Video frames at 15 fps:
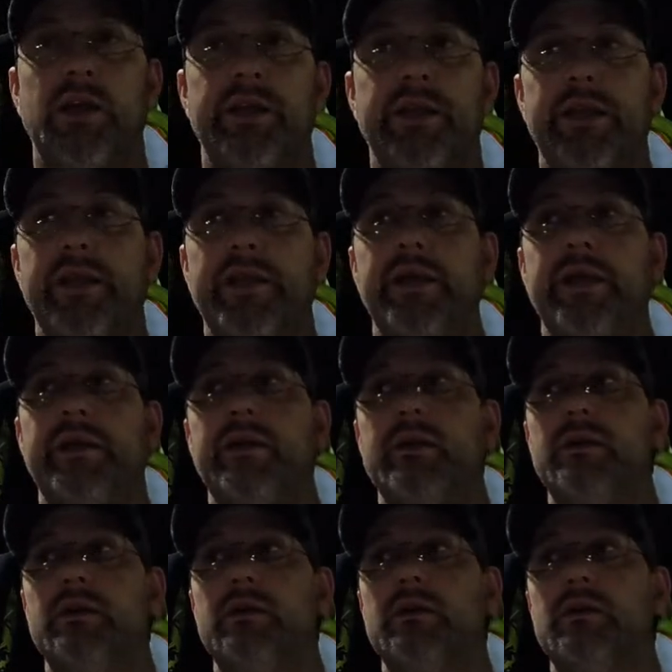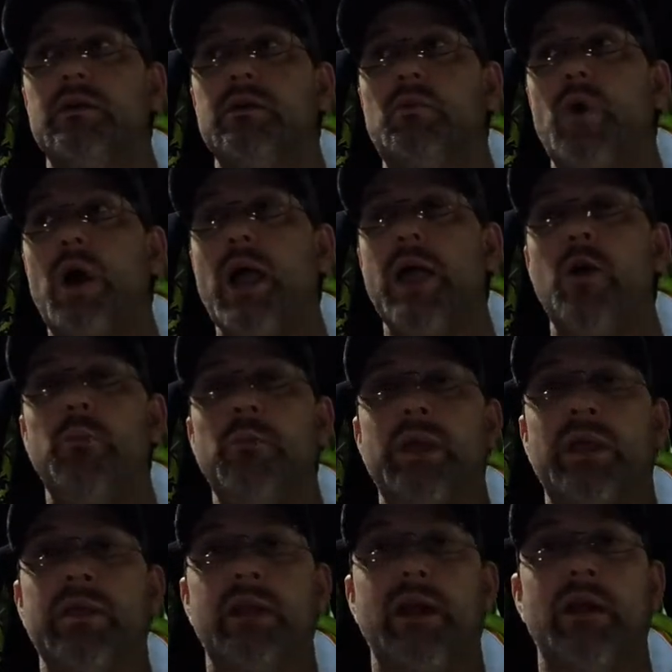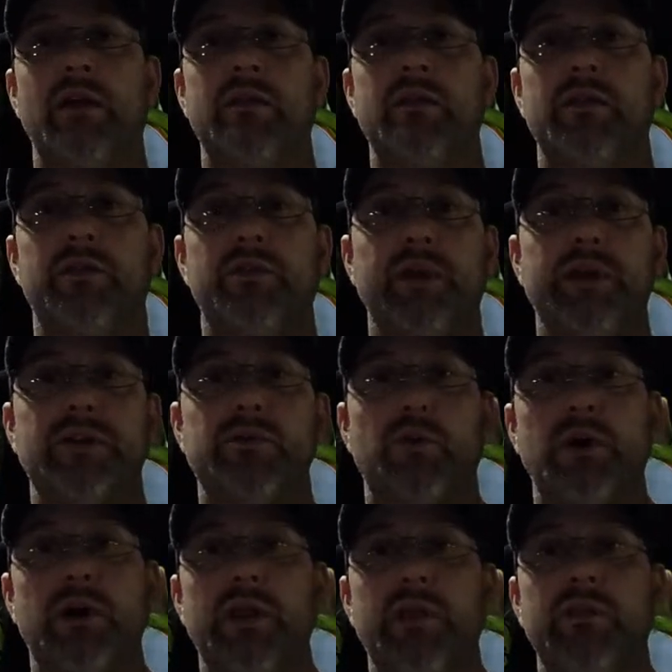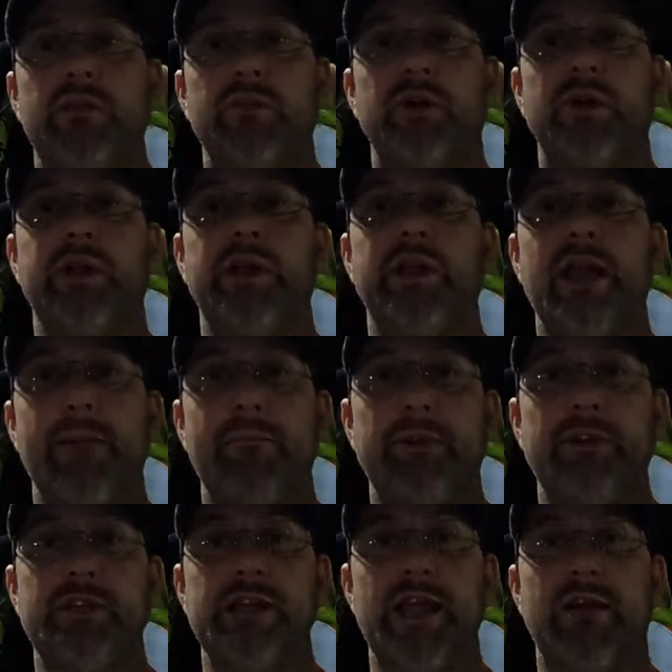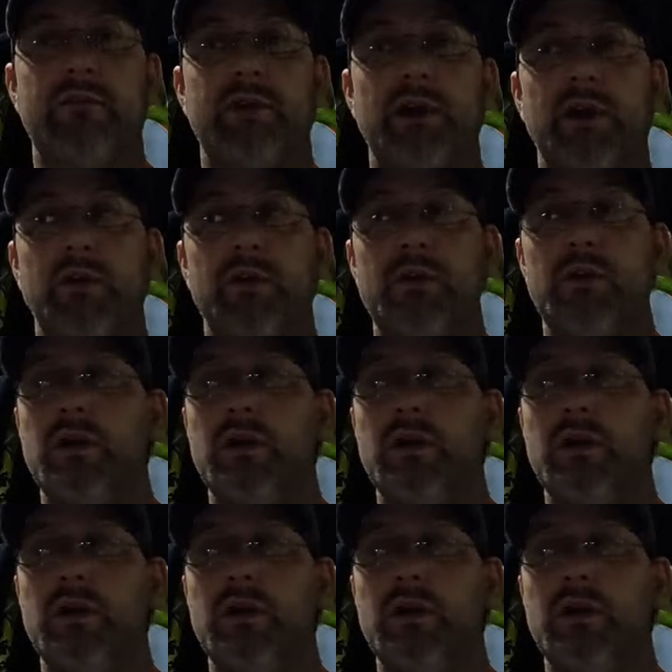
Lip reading: in Wyoming, there at the 323 Happy Jack Road.